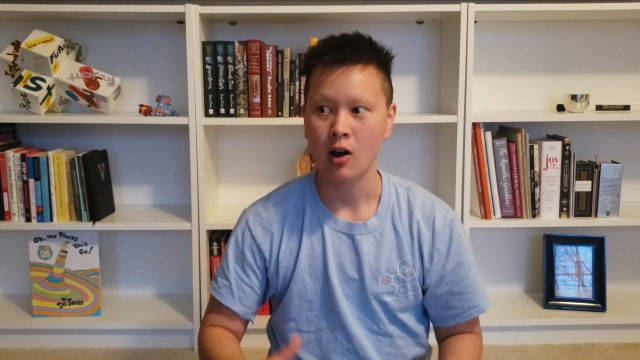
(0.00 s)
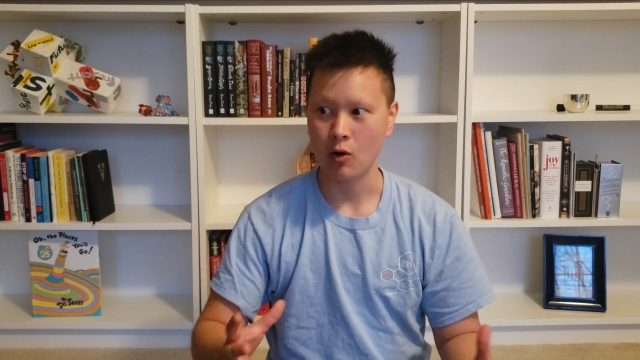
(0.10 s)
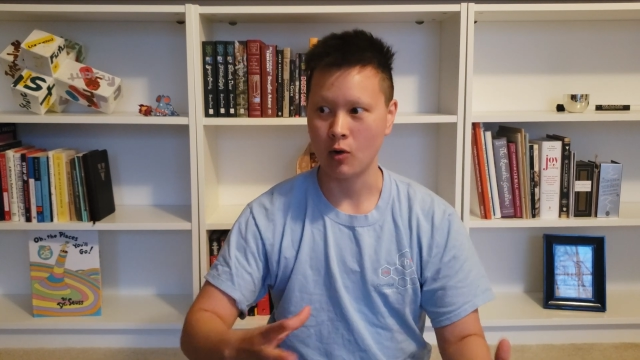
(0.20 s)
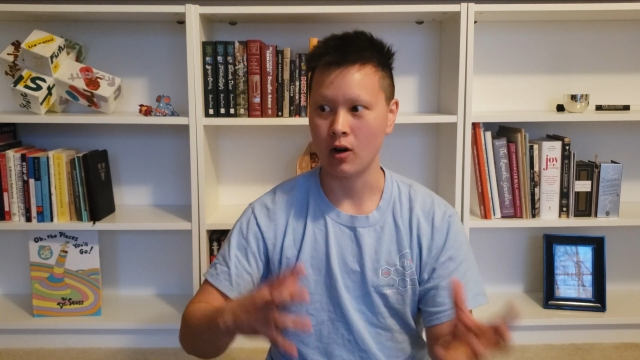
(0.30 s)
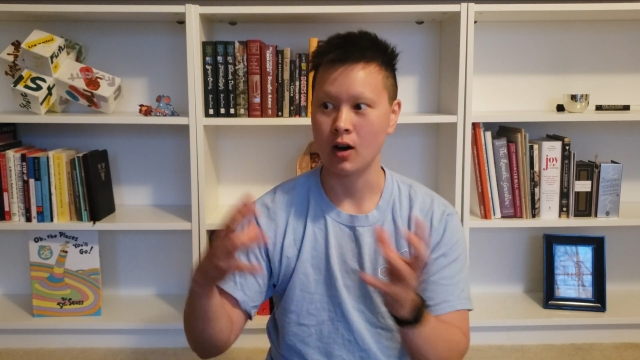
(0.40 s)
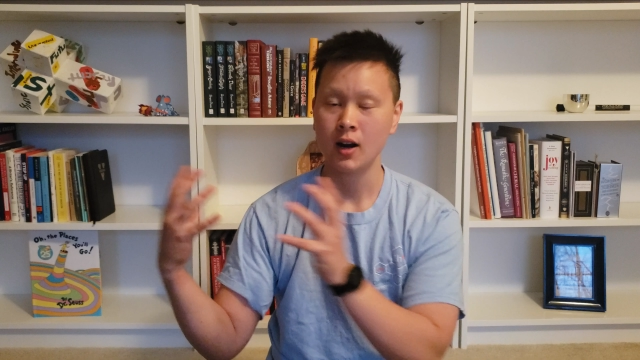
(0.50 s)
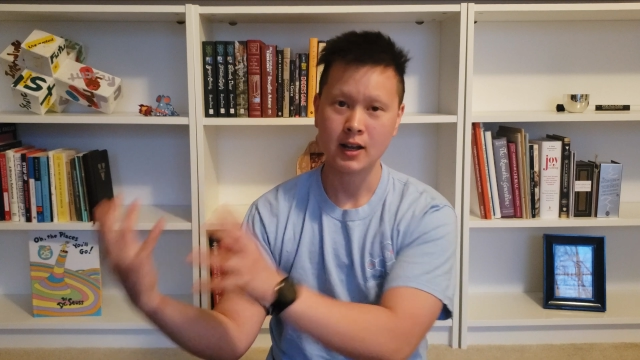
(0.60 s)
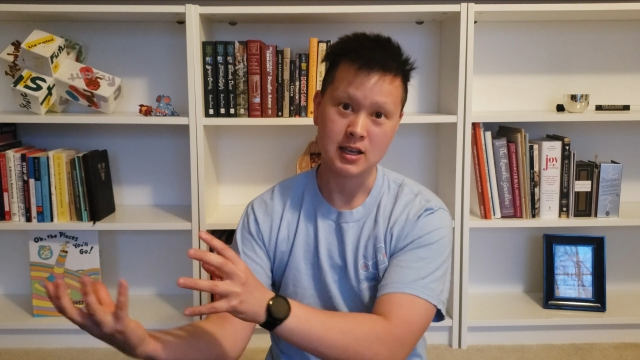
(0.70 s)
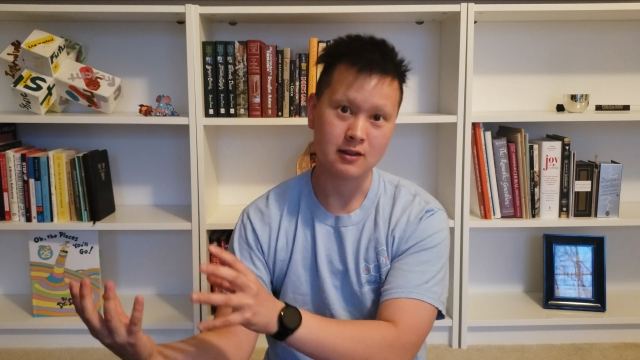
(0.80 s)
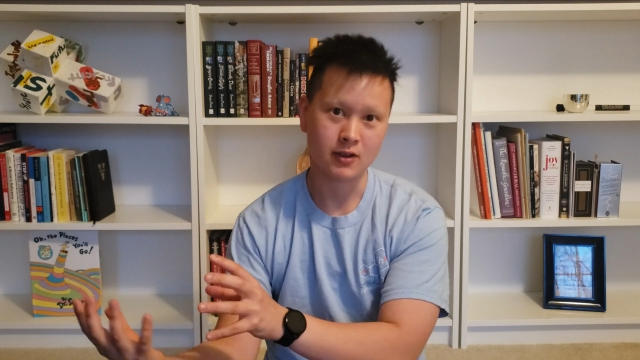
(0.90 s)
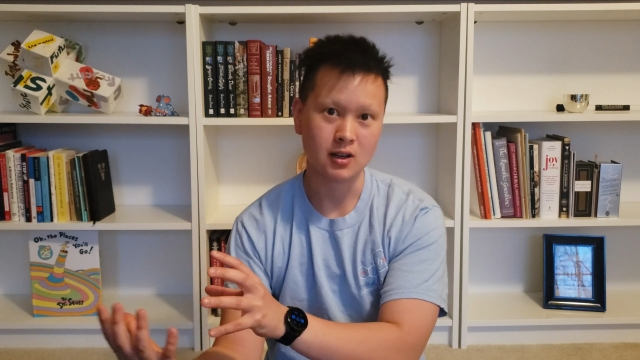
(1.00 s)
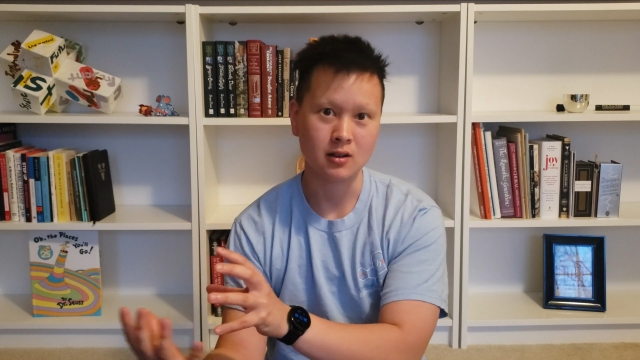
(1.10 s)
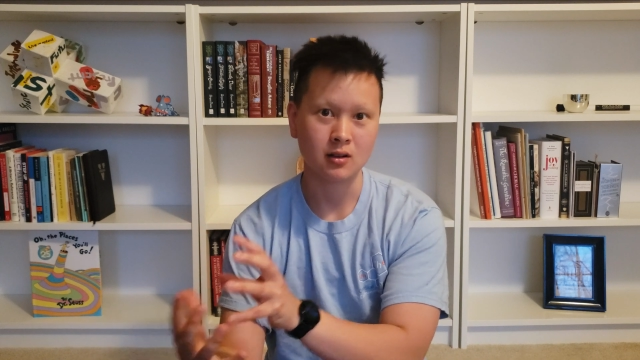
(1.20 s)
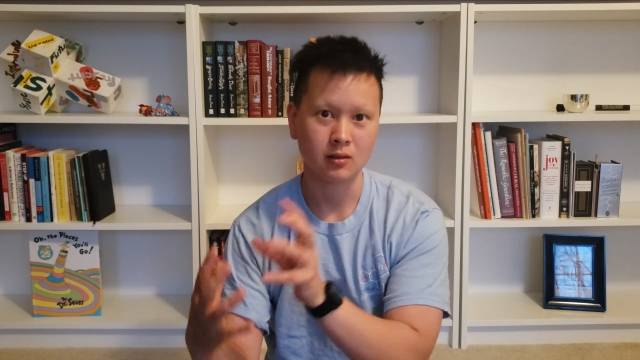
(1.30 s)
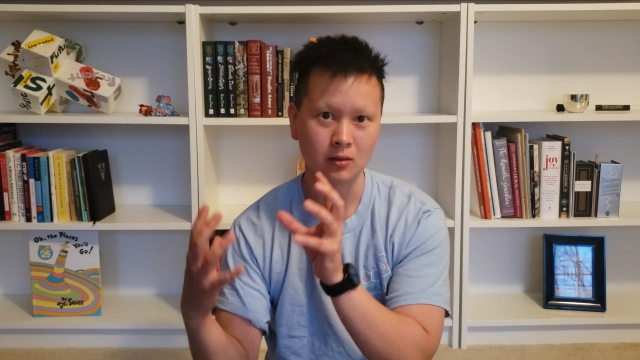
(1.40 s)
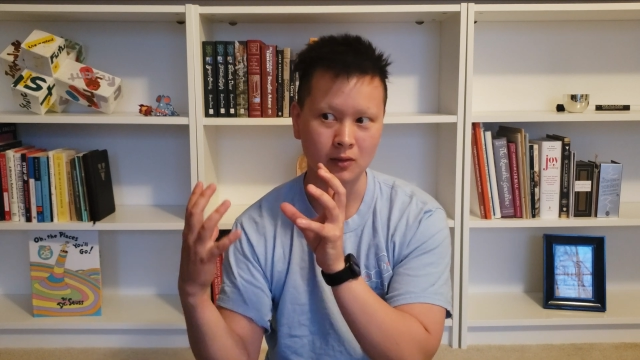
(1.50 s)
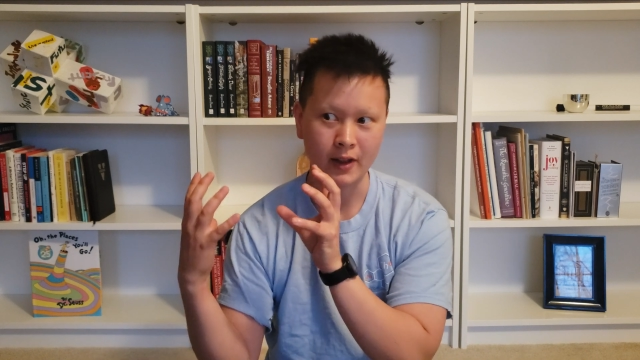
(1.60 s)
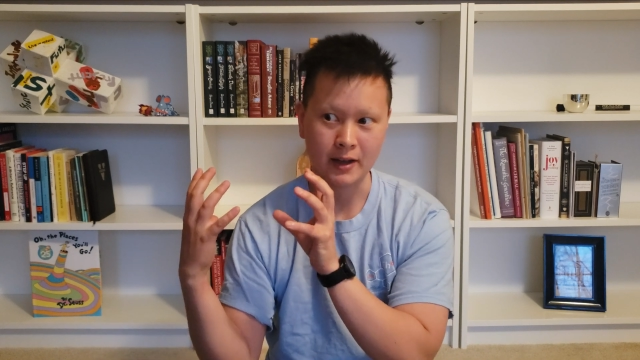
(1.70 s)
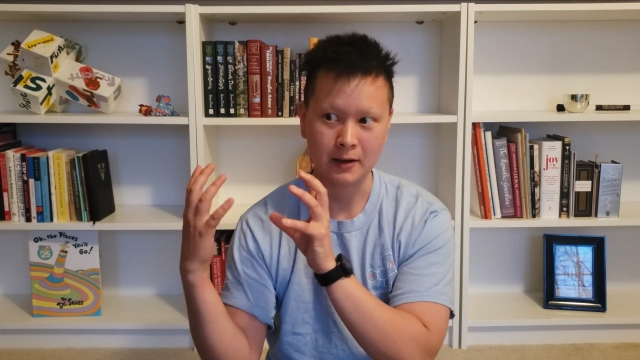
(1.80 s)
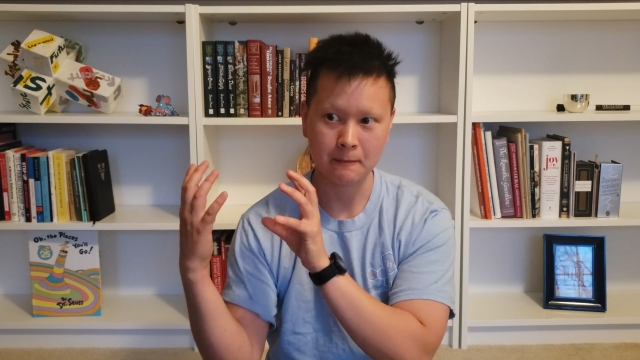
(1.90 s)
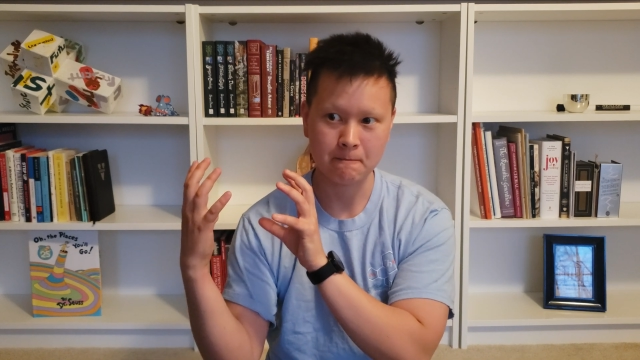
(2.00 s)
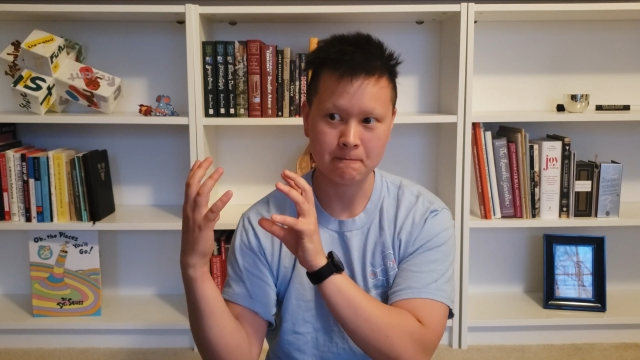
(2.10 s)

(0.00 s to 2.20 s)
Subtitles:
or even, like,